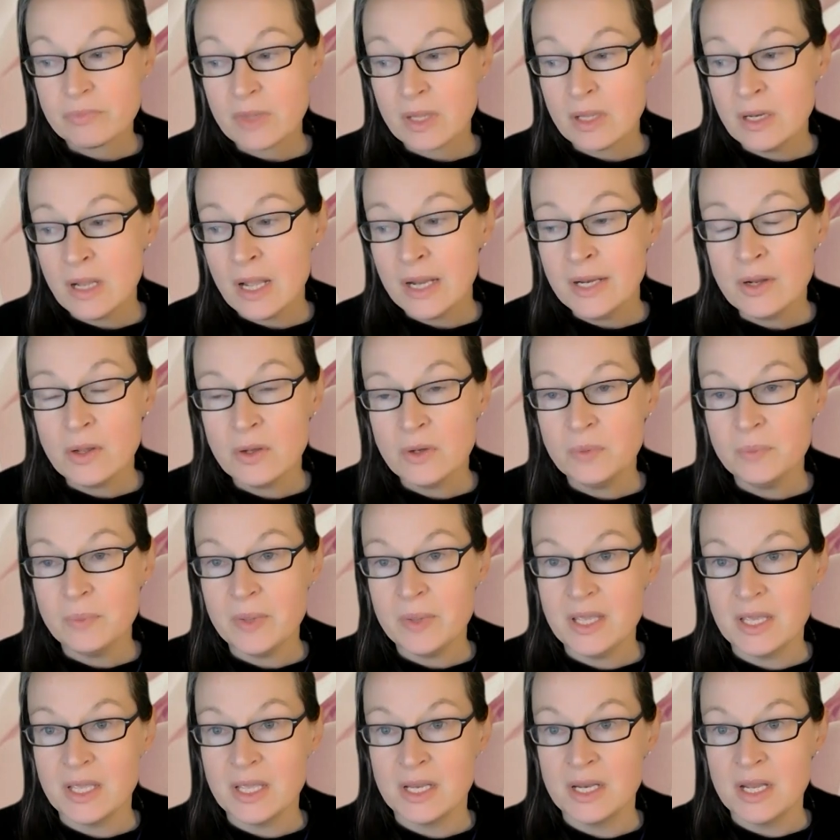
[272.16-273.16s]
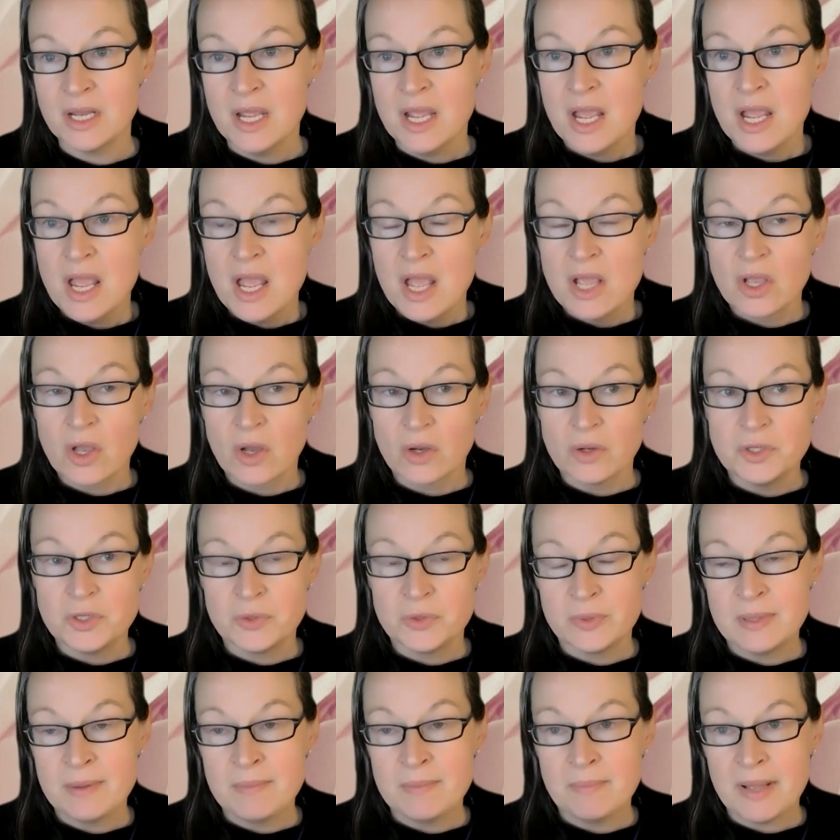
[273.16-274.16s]
I know we can go to
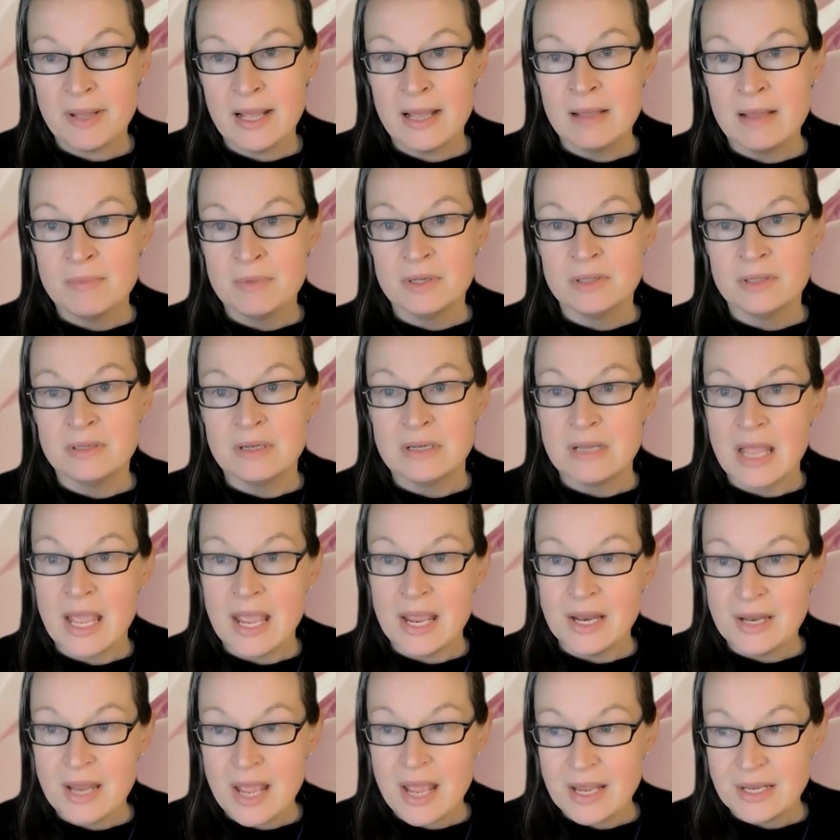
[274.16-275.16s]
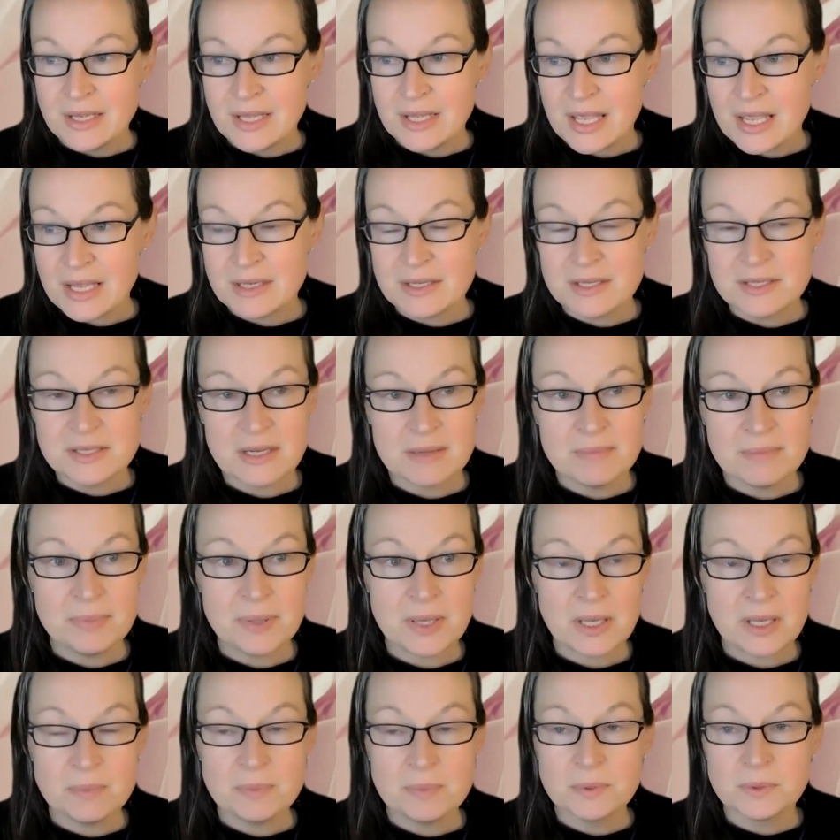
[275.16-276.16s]
an embalmer and get some
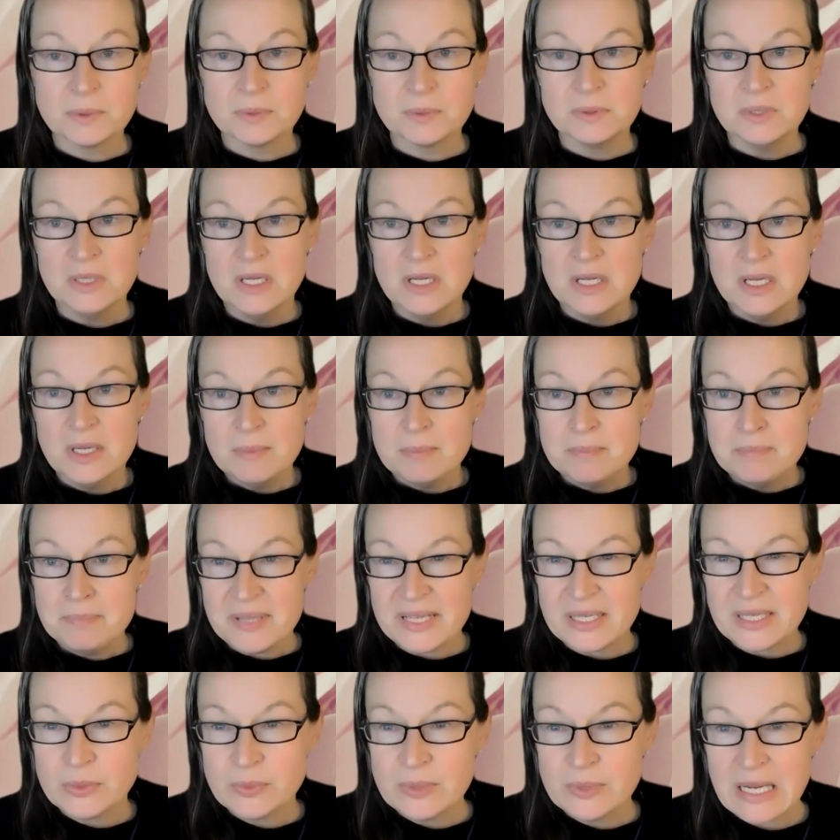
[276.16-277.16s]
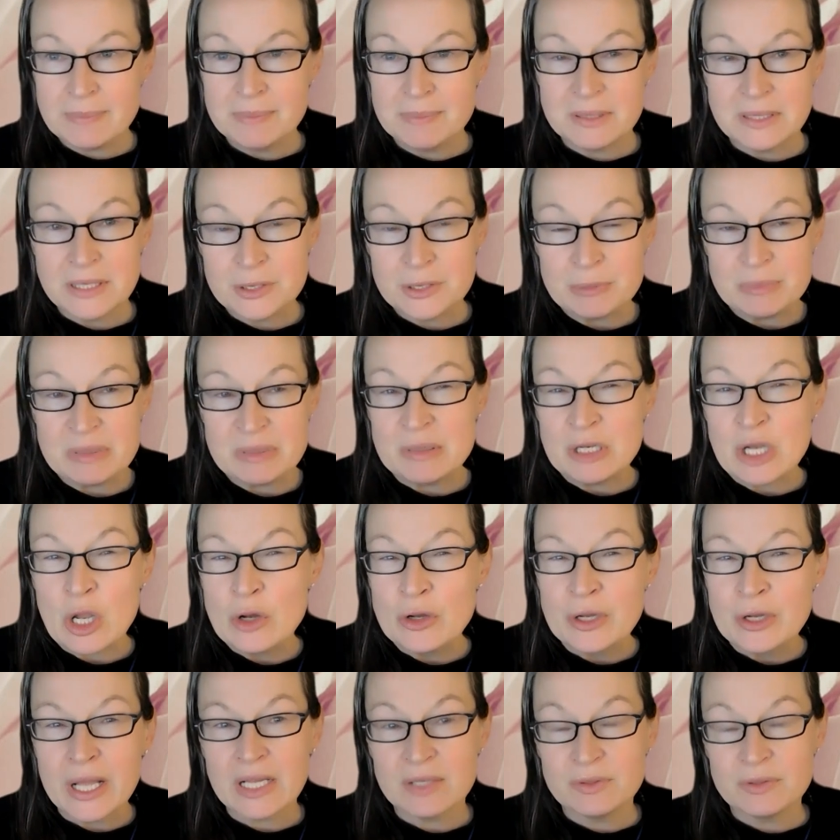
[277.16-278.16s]
people pickled up a little bit
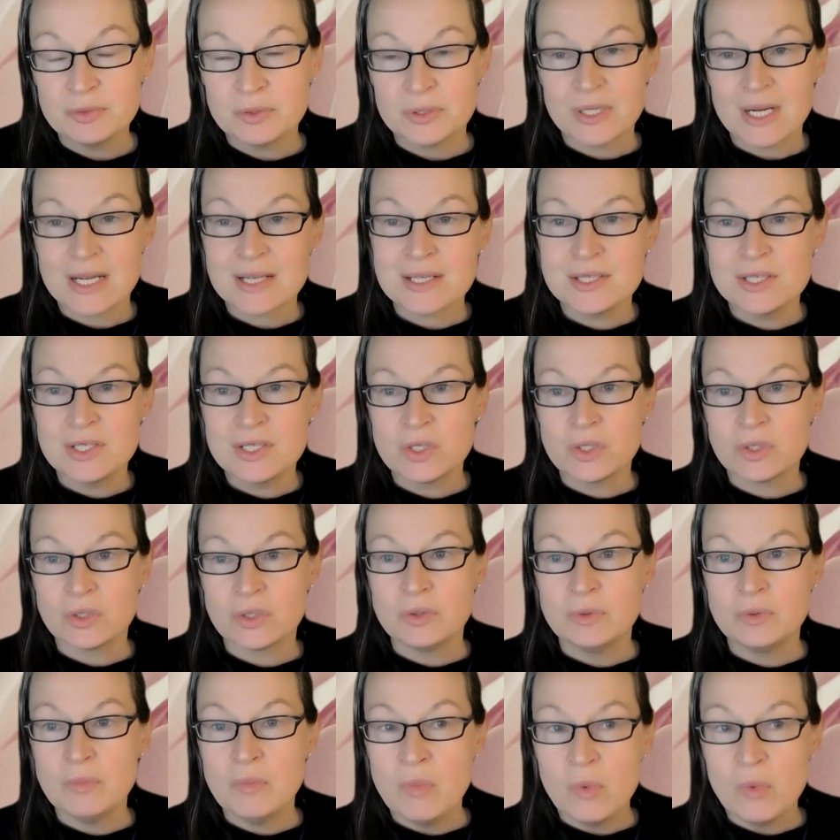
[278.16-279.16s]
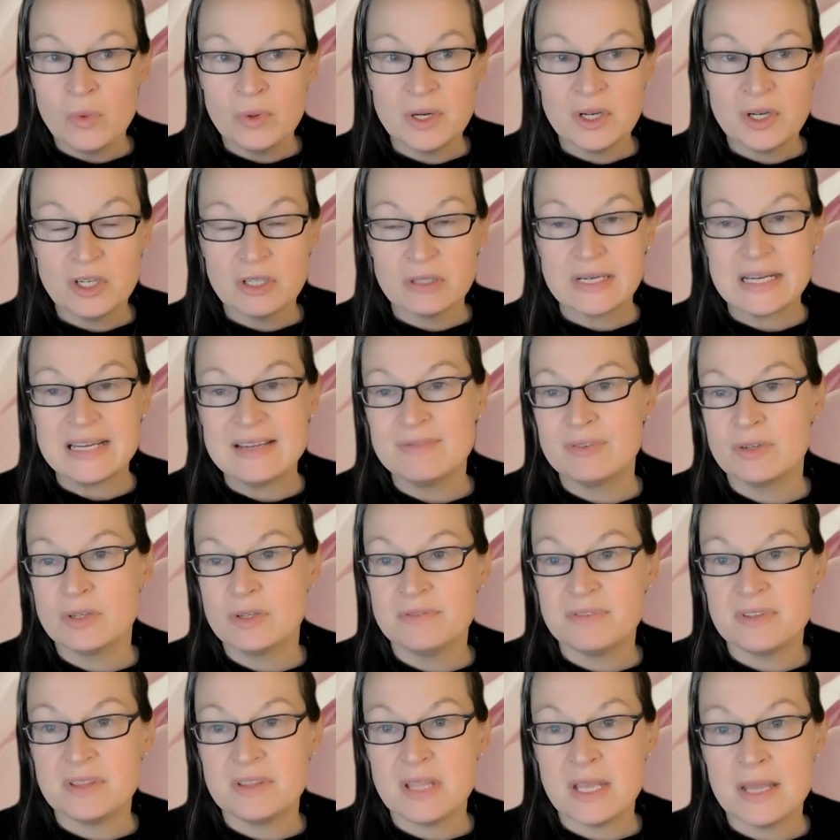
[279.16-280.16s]
longer for us to mourn and grieve
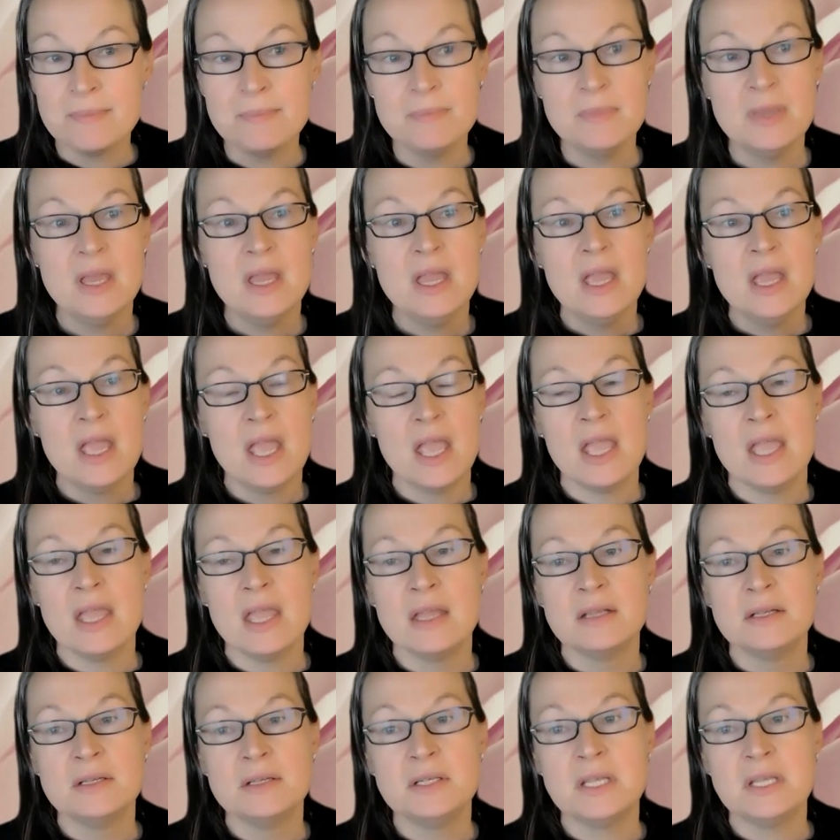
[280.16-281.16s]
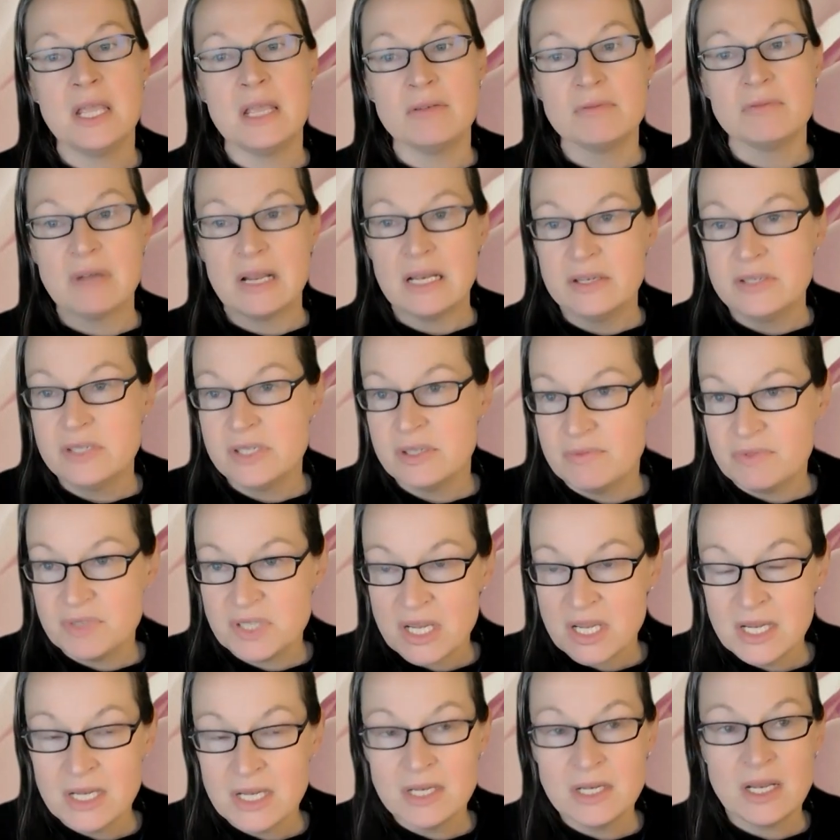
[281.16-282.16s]
over them, and get relatives
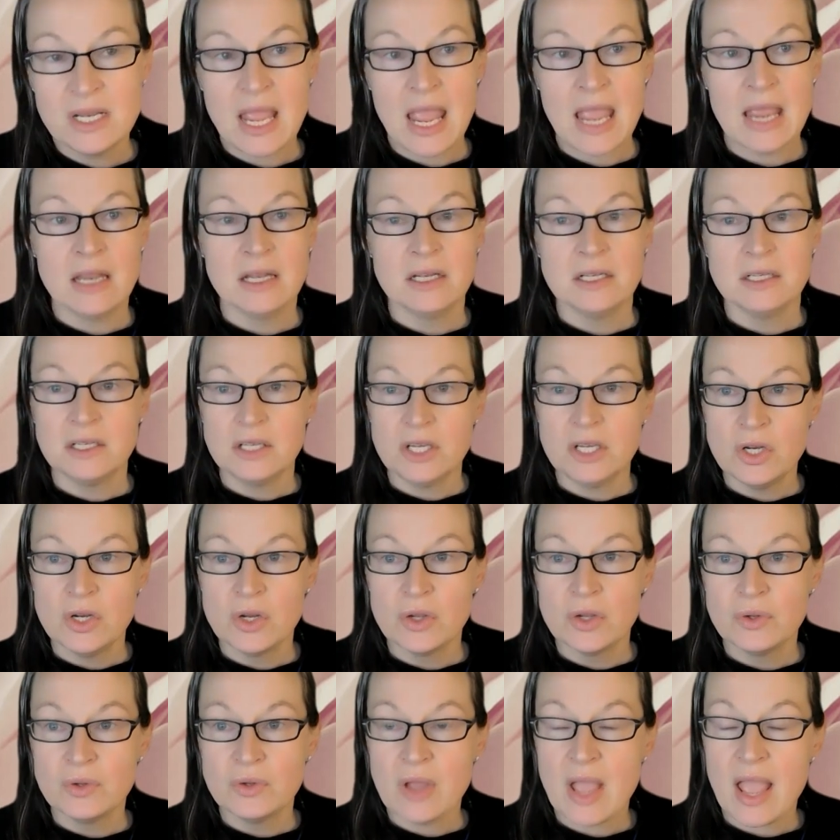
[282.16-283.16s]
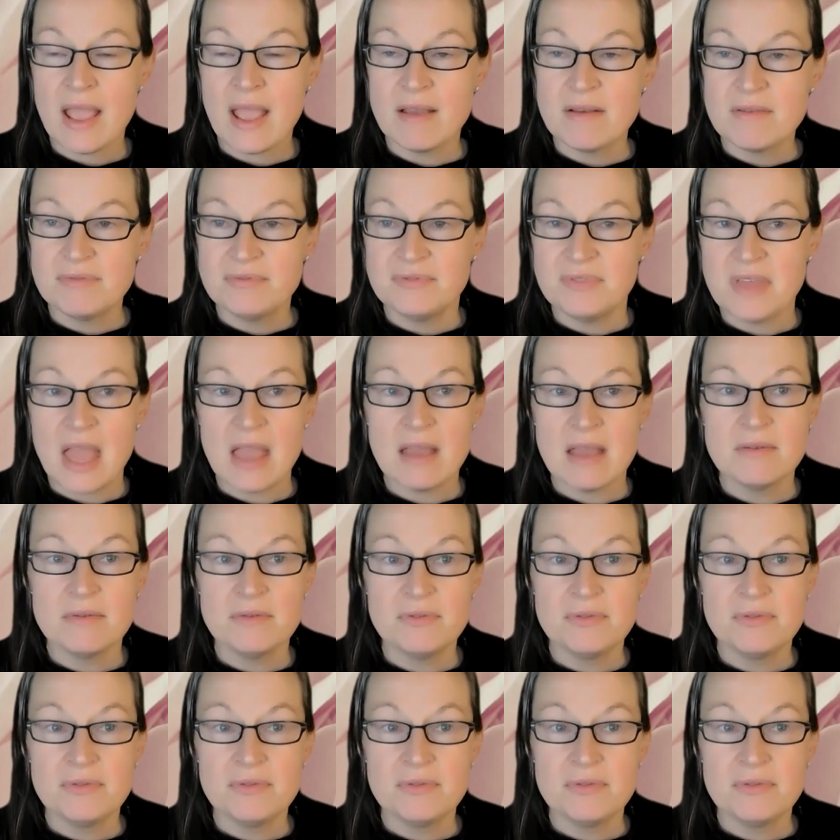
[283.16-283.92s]
in and, have that